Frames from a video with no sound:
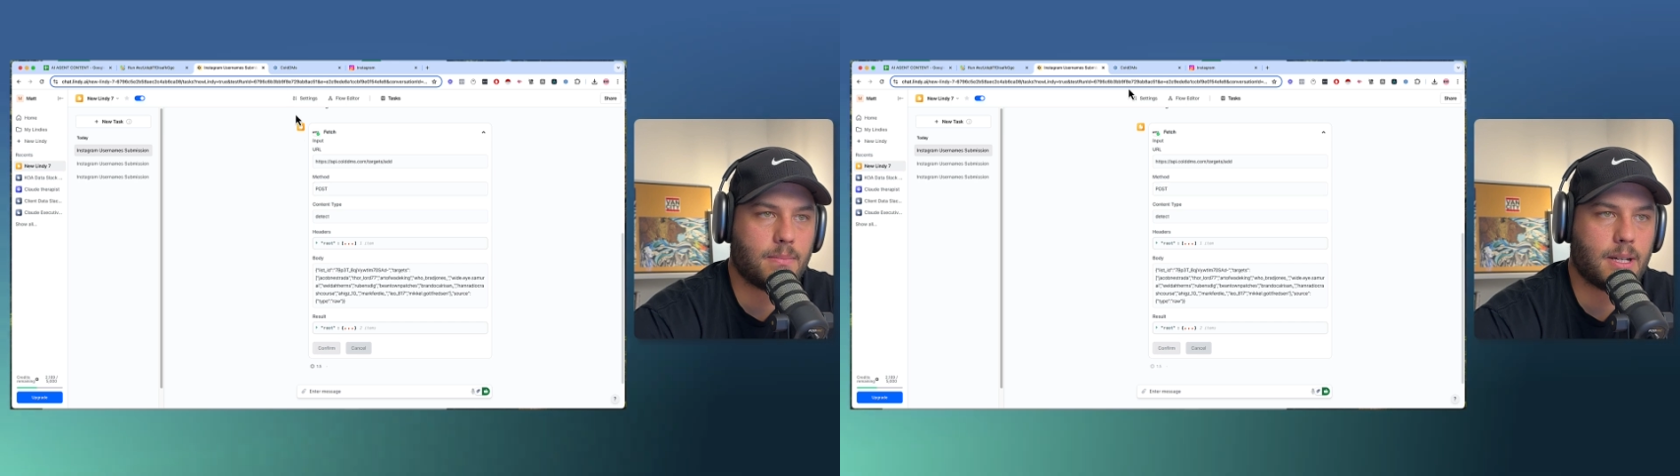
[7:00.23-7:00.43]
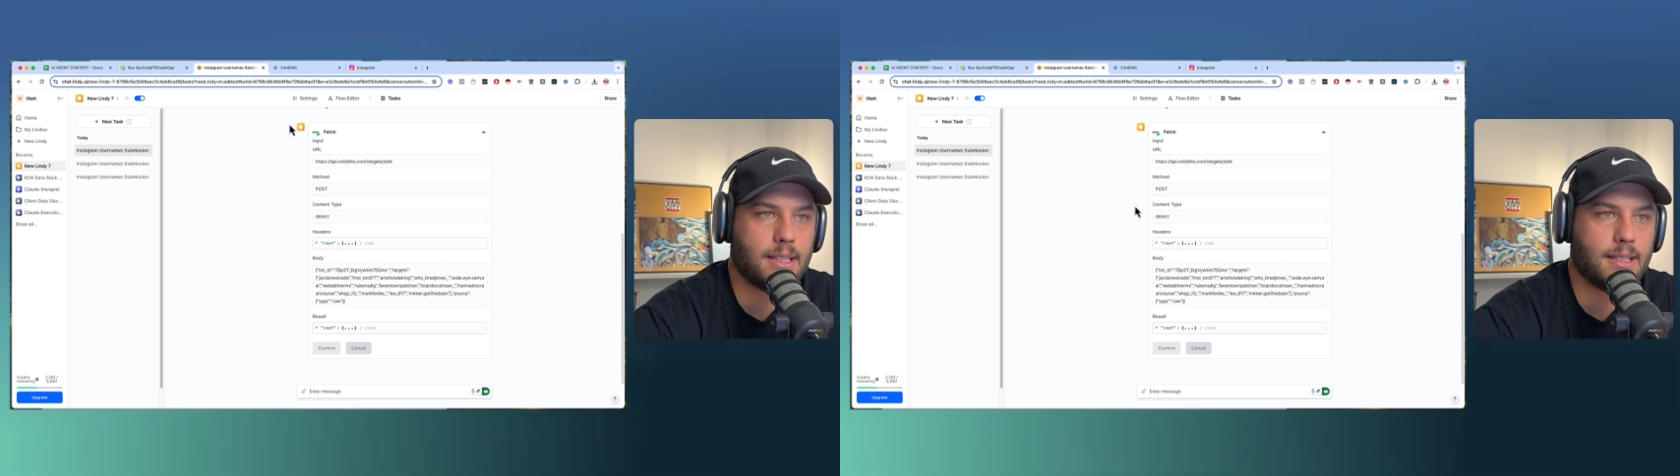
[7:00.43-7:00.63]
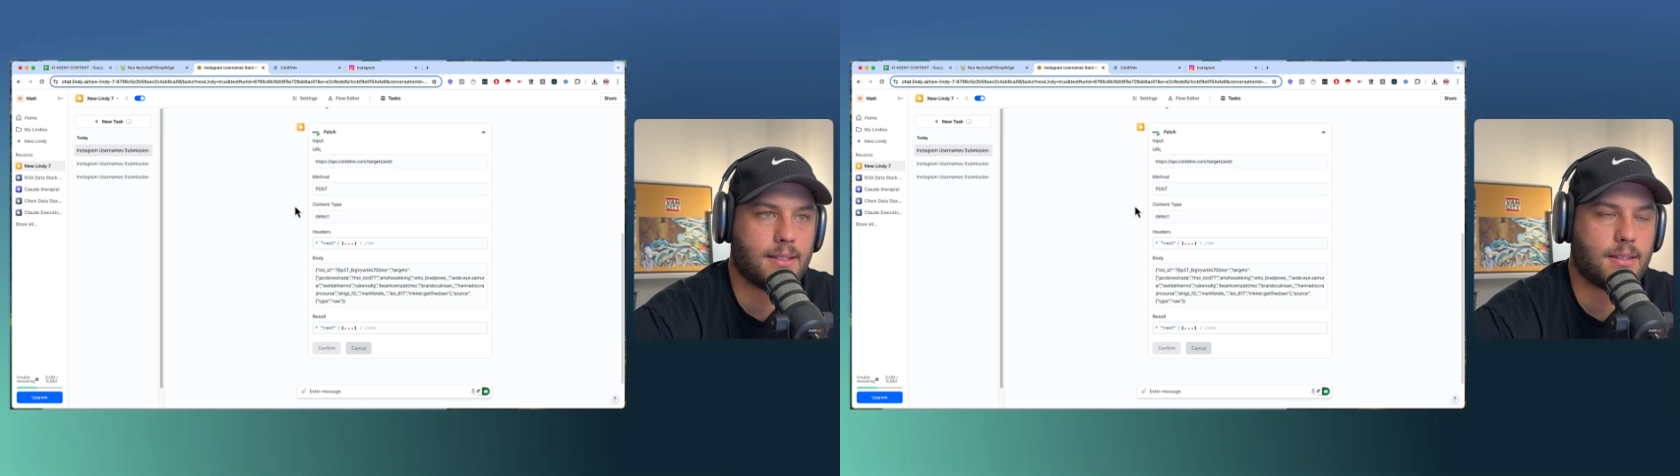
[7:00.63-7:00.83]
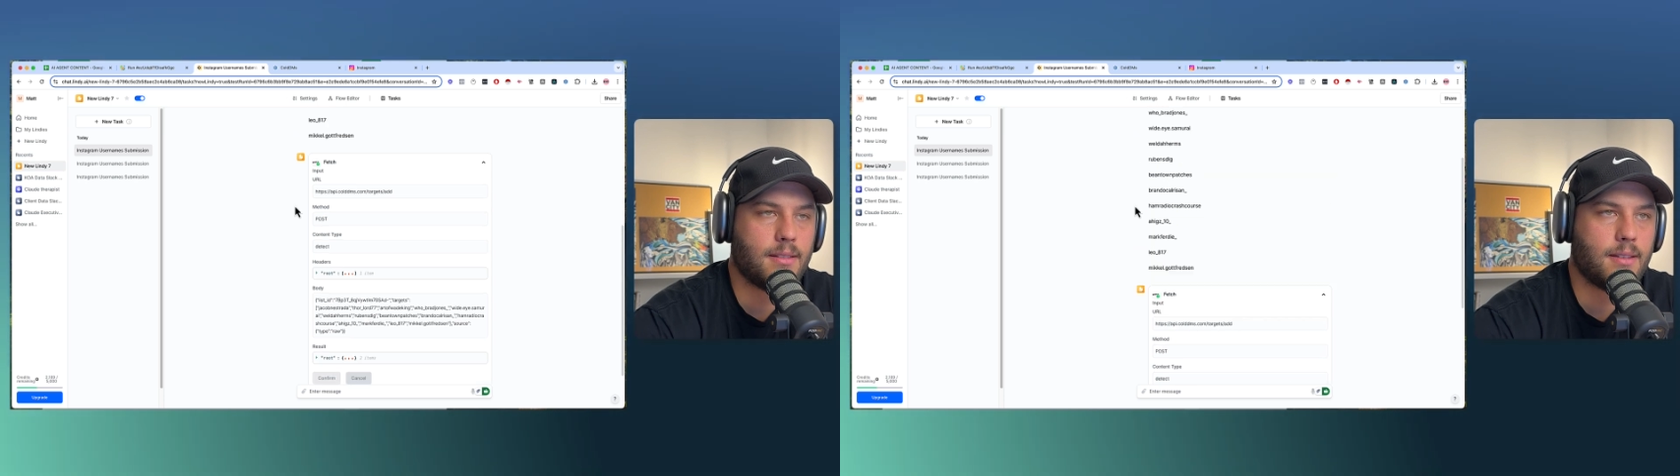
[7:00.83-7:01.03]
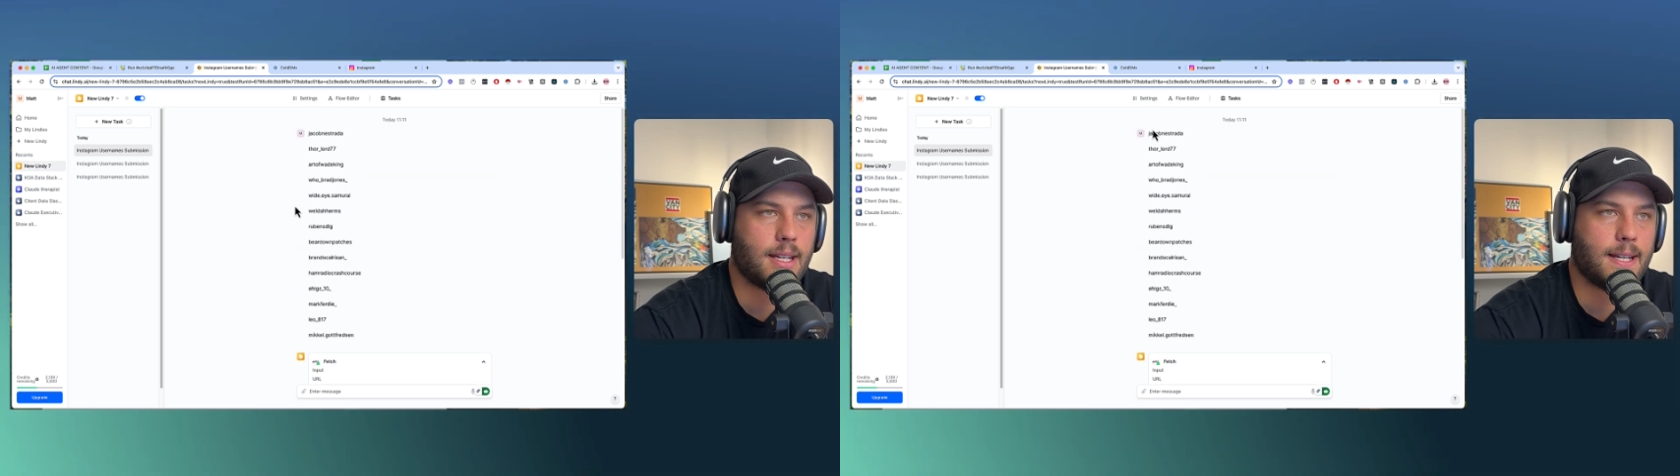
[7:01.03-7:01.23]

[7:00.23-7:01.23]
my list